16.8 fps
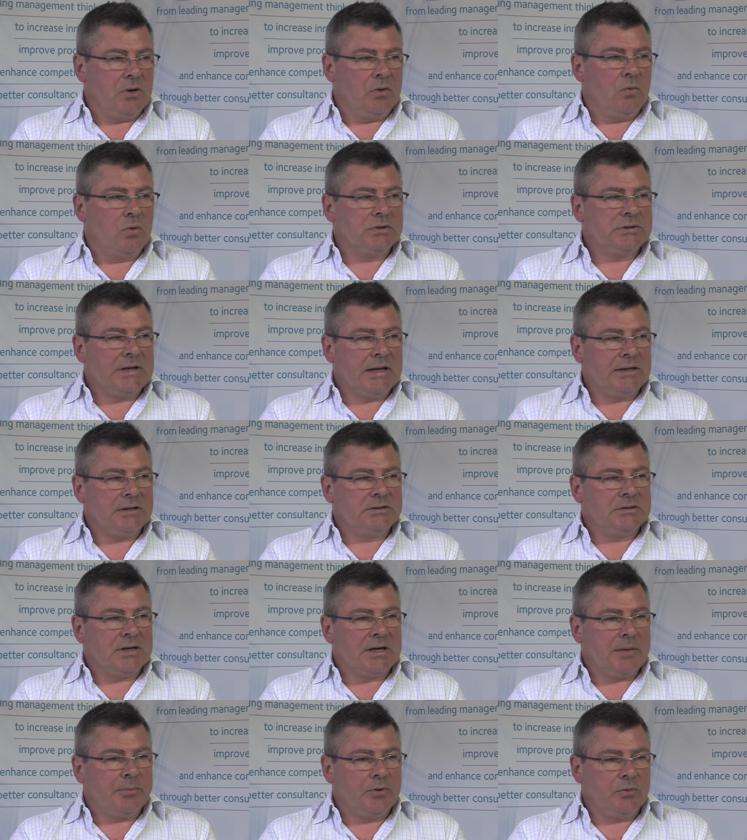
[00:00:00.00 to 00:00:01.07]
What tends to
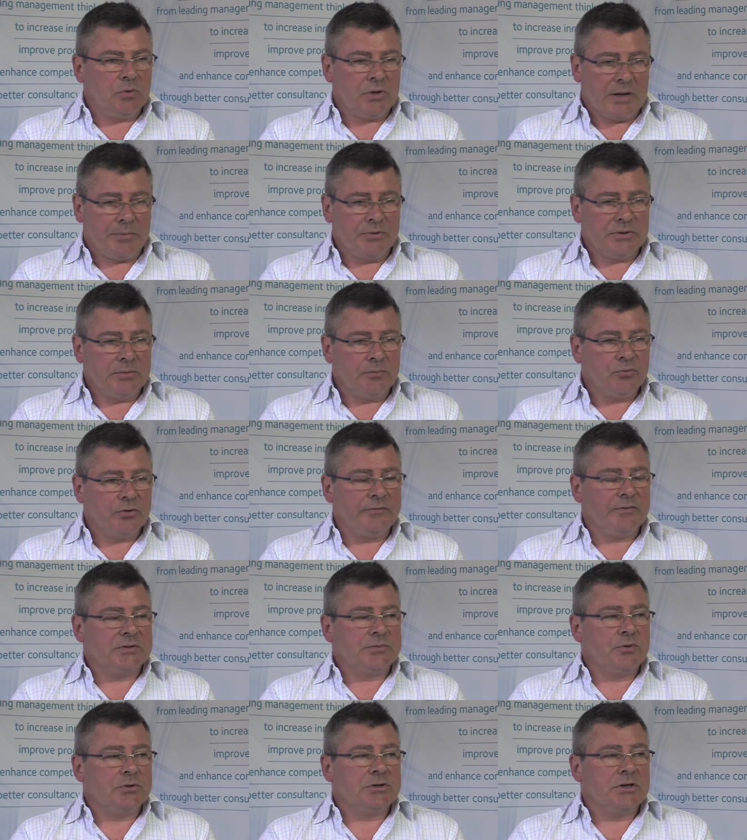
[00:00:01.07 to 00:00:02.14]
happen, what happened in
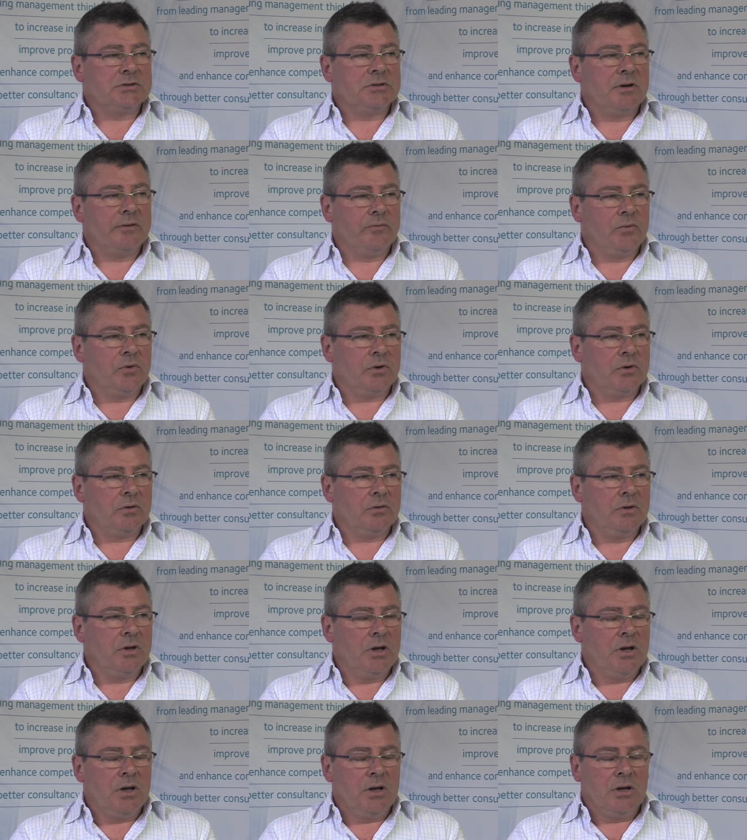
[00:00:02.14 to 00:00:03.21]
previous projects that I've worked
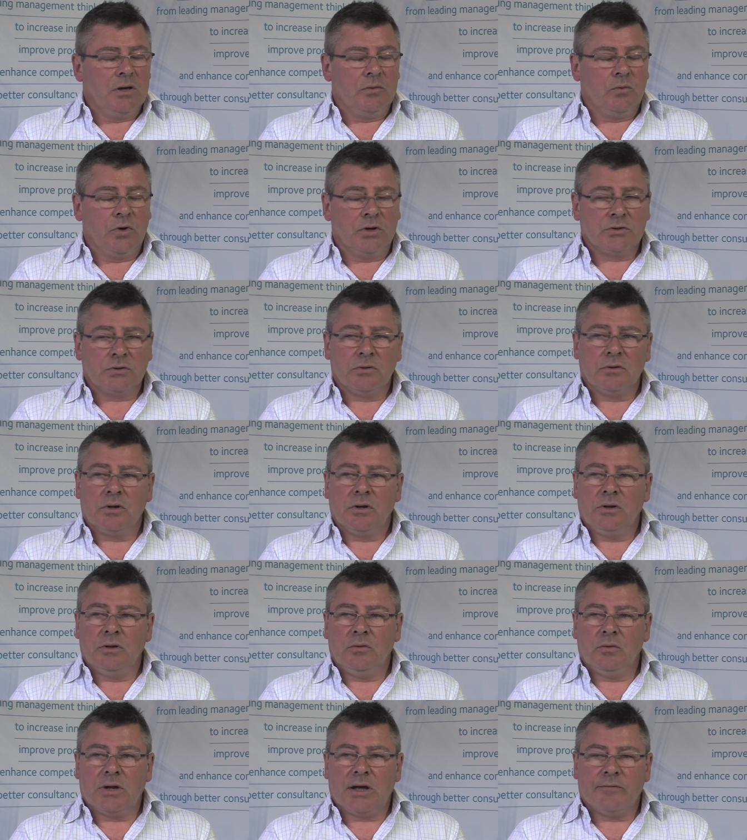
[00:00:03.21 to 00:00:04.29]
on,
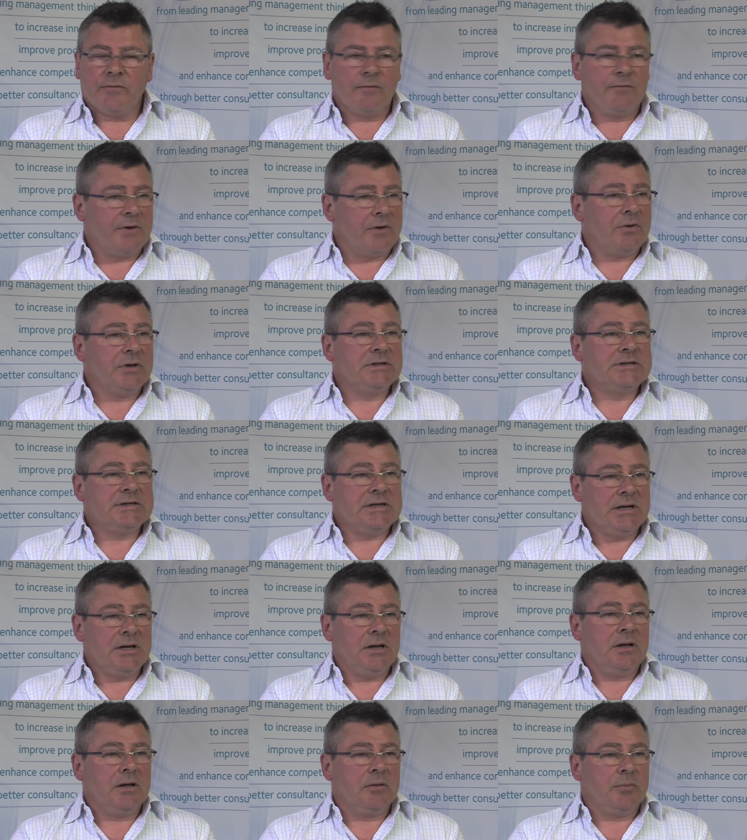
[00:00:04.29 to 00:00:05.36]
you would have a very
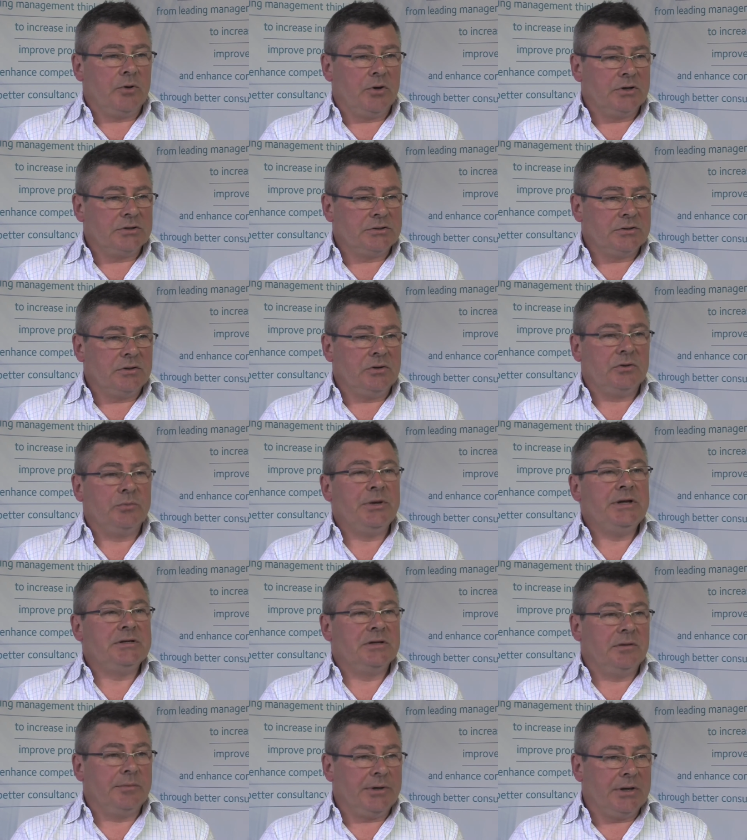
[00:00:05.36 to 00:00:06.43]
senior person that you'd
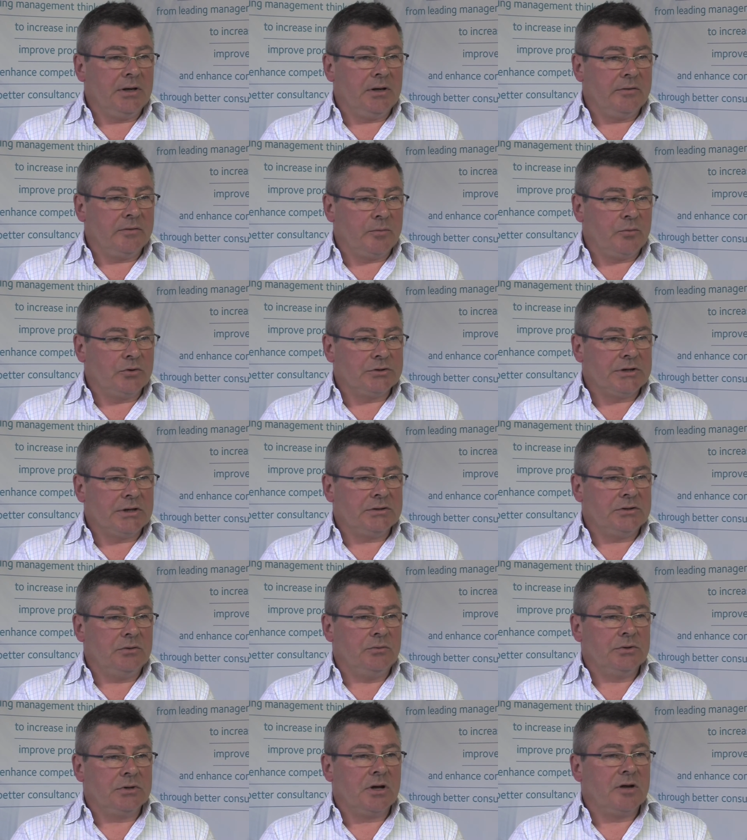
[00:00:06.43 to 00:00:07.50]
meet at the beginning of the project
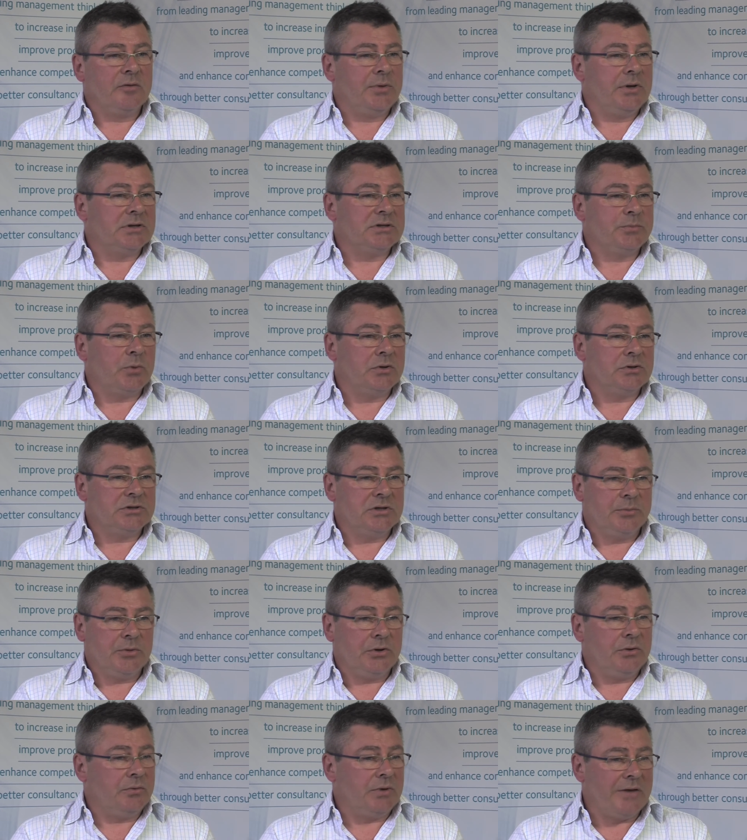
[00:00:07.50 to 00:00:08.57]
who would kind of be a sponsor,
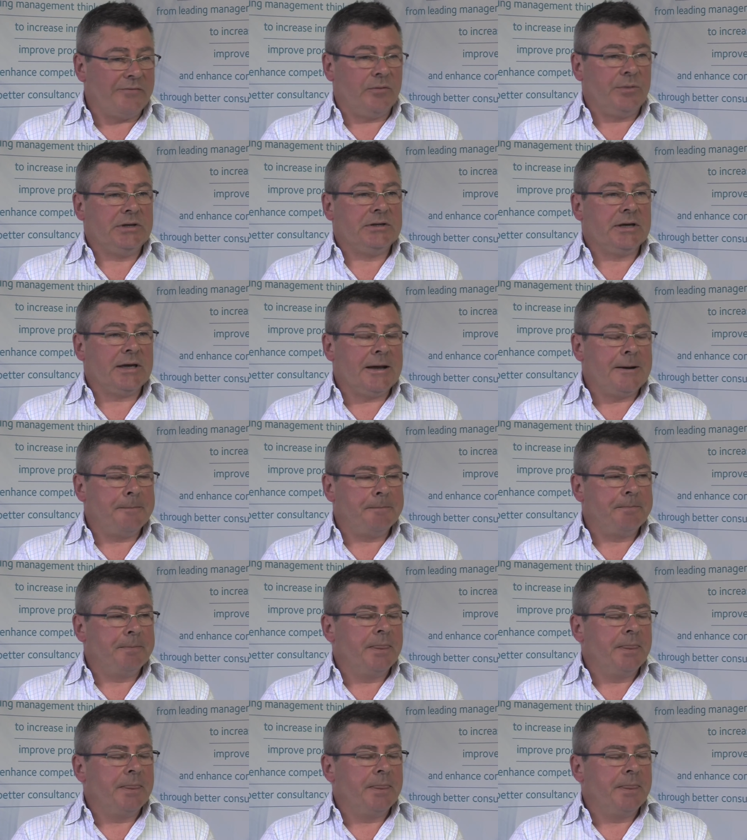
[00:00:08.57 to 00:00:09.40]
but you'd never meet again.